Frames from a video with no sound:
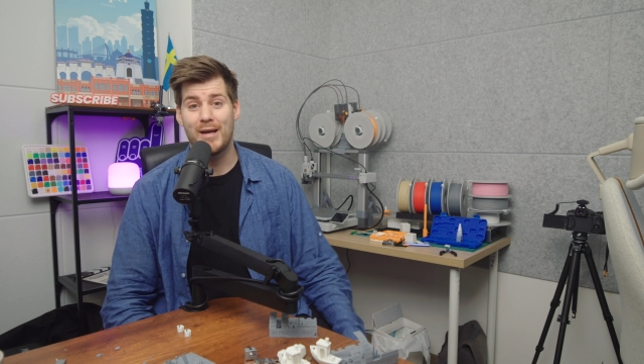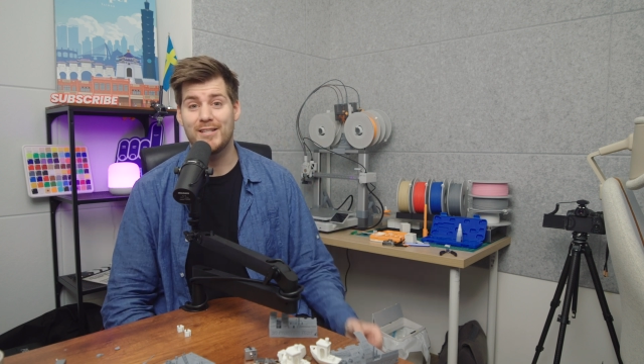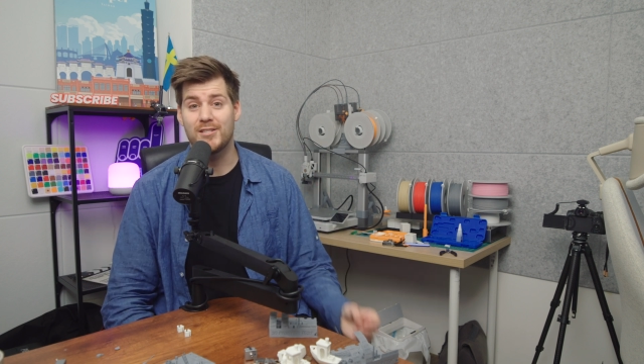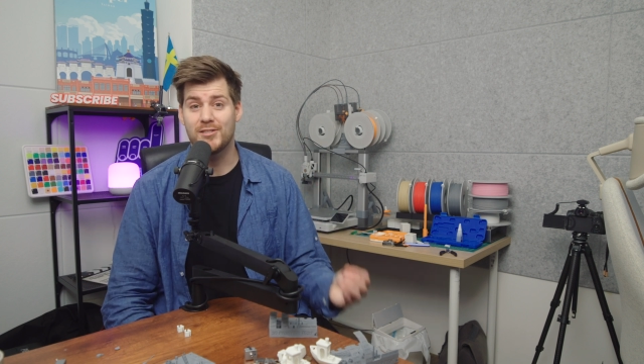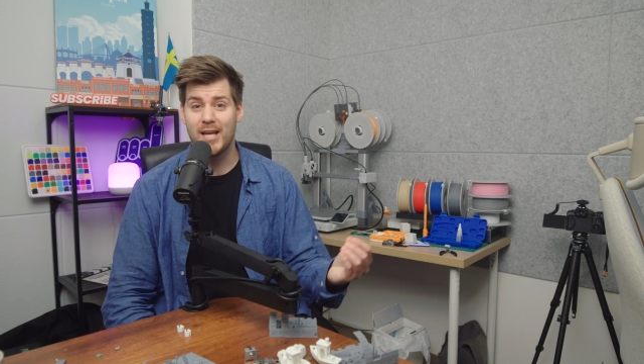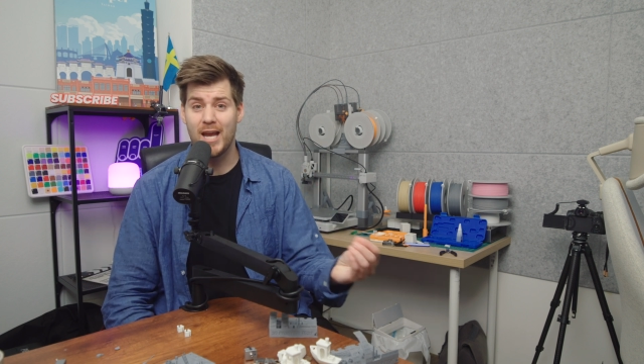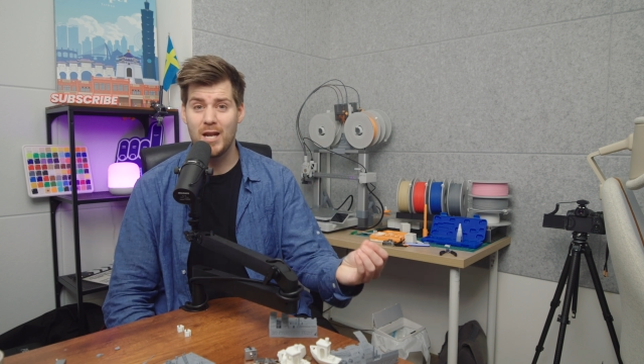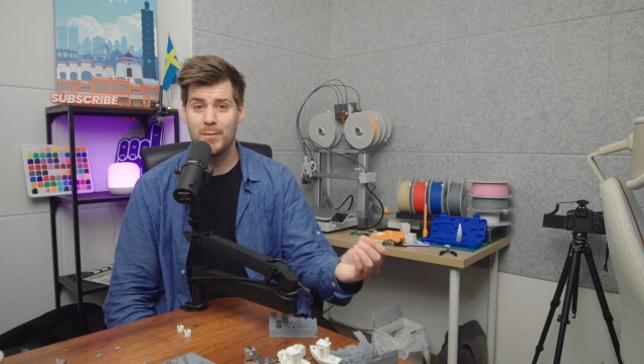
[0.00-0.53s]

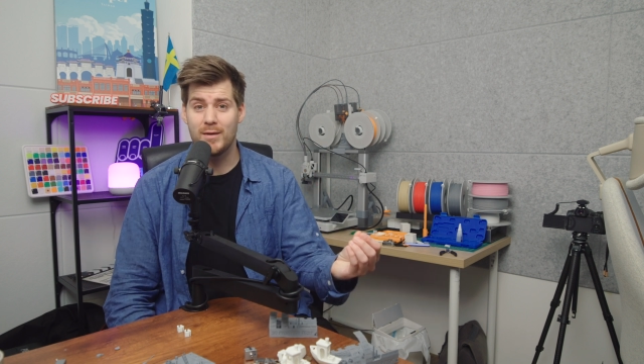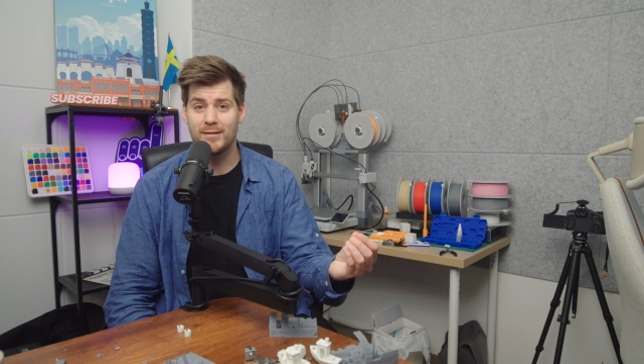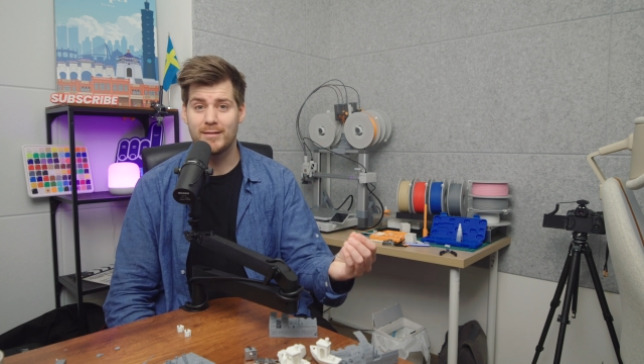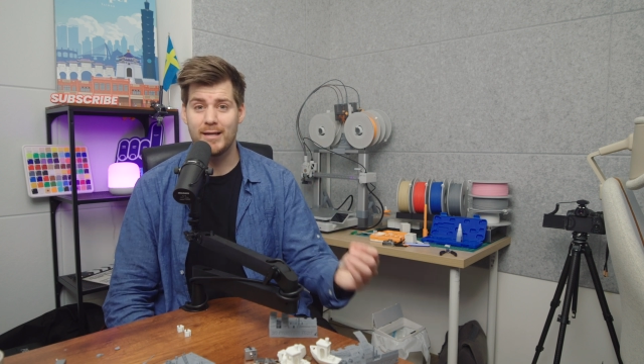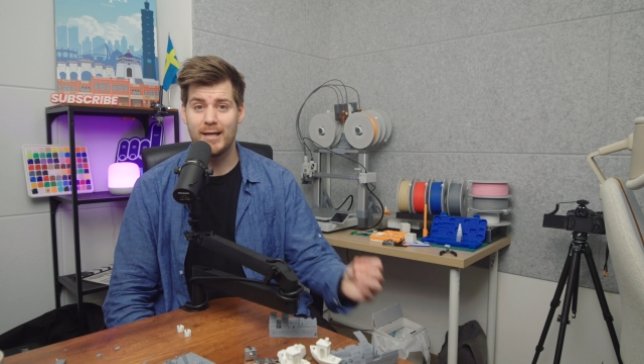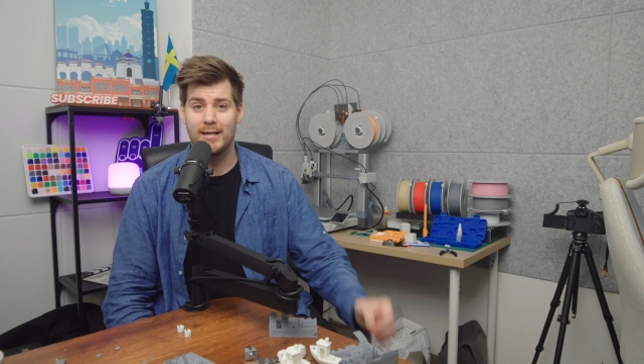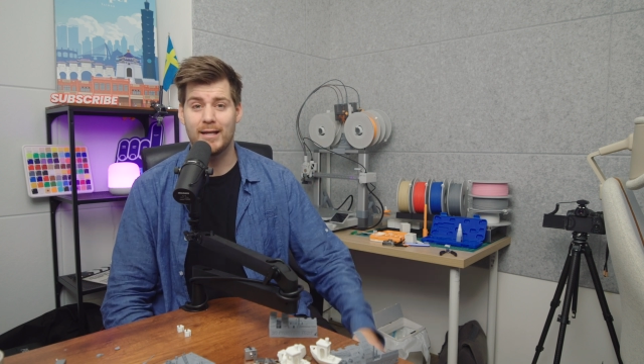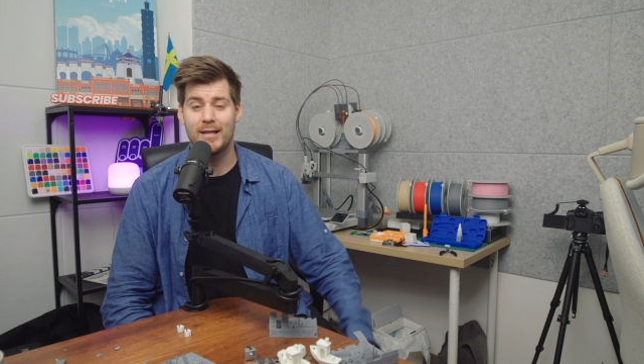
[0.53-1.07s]

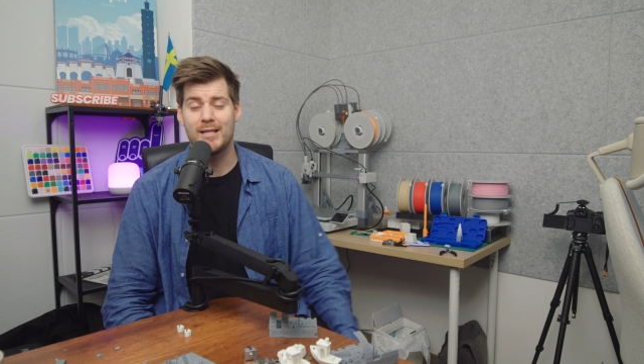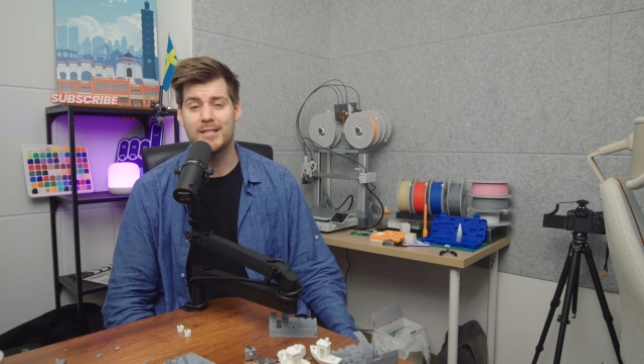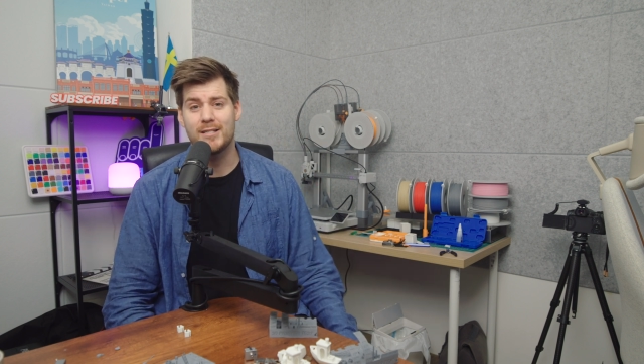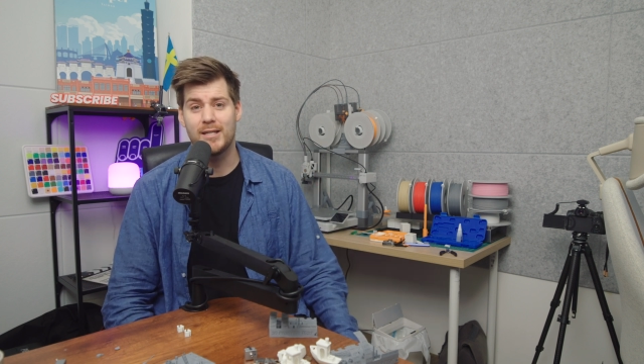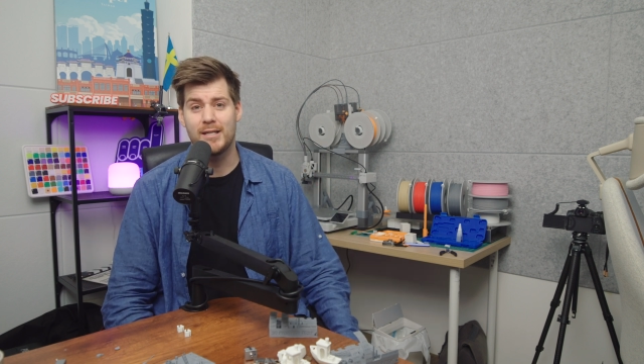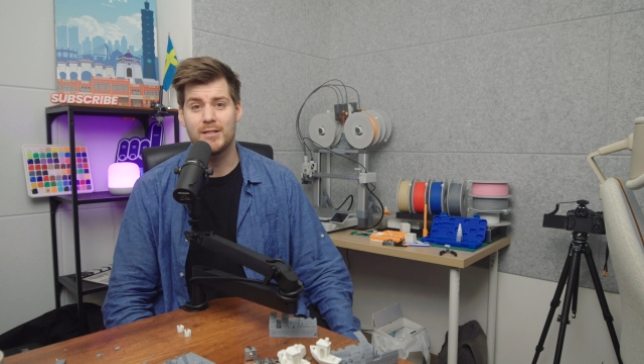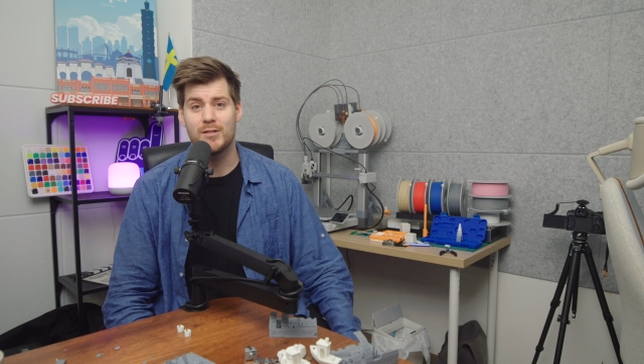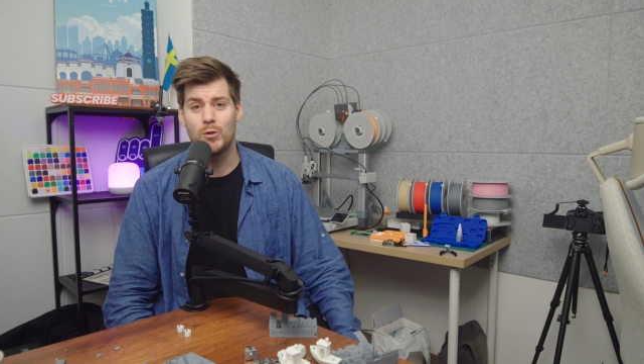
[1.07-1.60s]
entertainment in
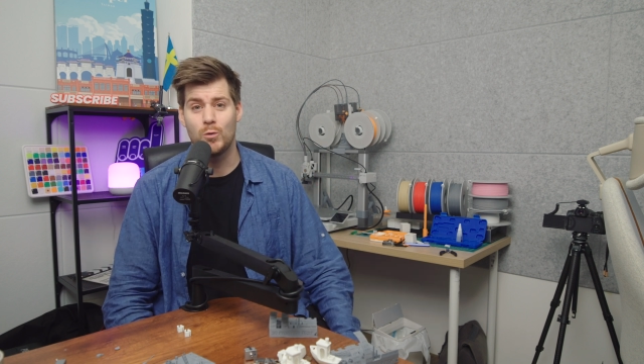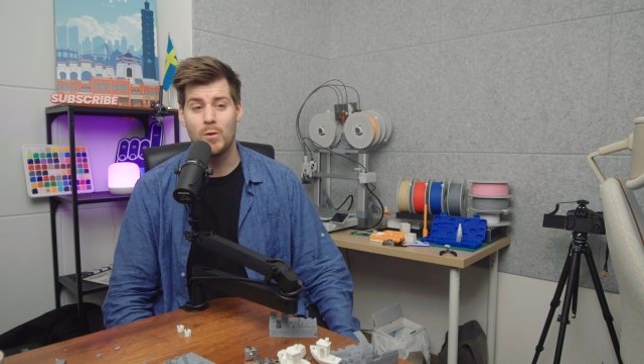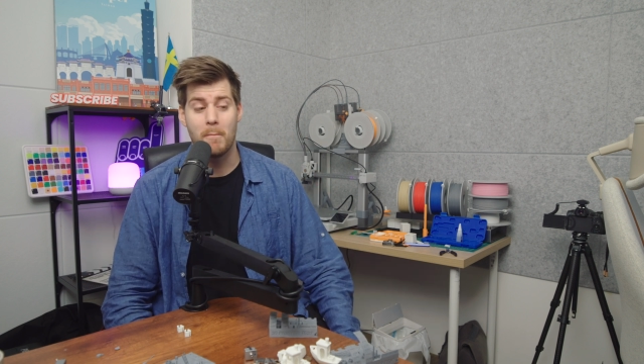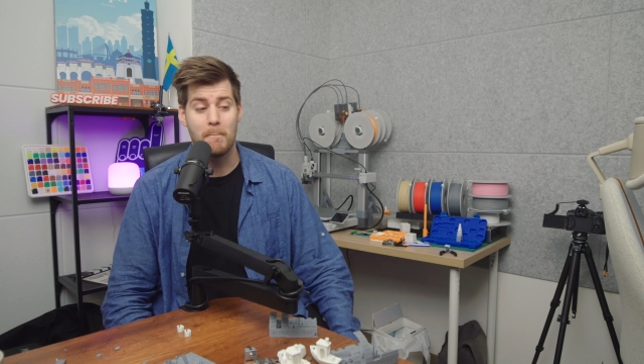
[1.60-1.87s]
listening to